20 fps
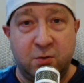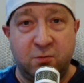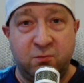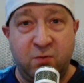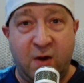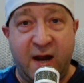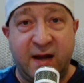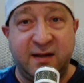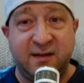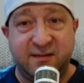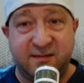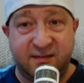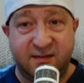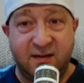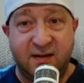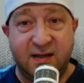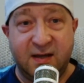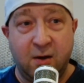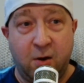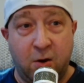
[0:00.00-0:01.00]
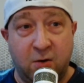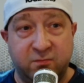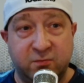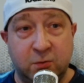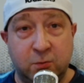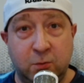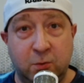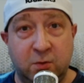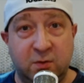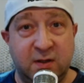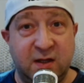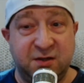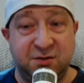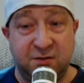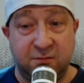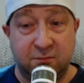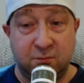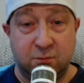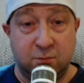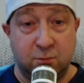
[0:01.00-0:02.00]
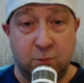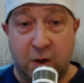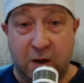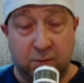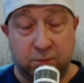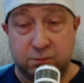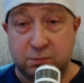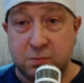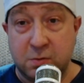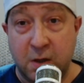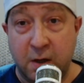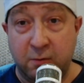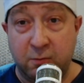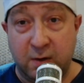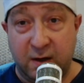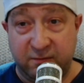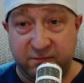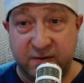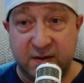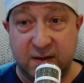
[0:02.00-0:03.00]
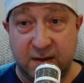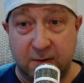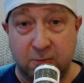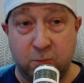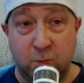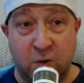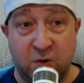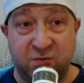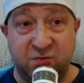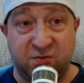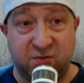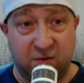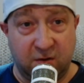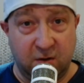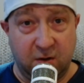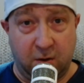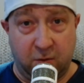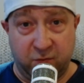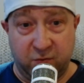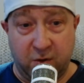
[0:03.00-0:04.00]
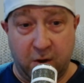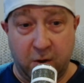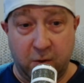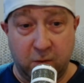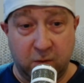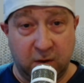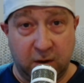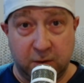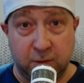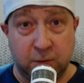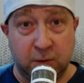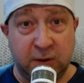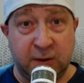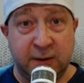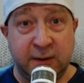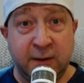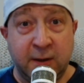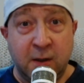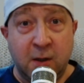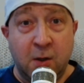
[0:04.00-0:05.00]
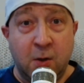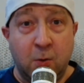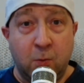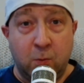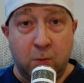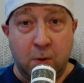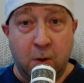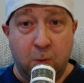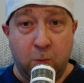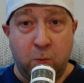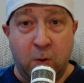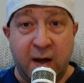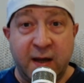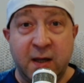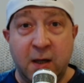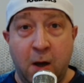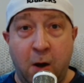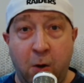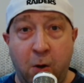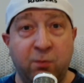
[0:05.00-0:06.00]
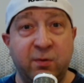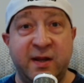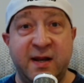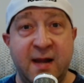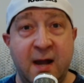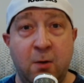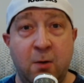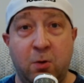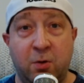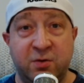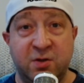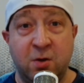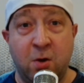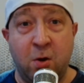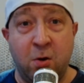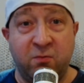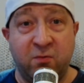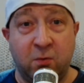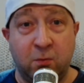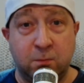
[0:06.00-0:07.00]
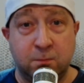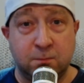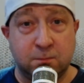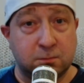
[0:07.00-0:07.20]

the rights to the Orville, unless you... Well, no, I think it was on Hulu. Why are you holding out on the Orville?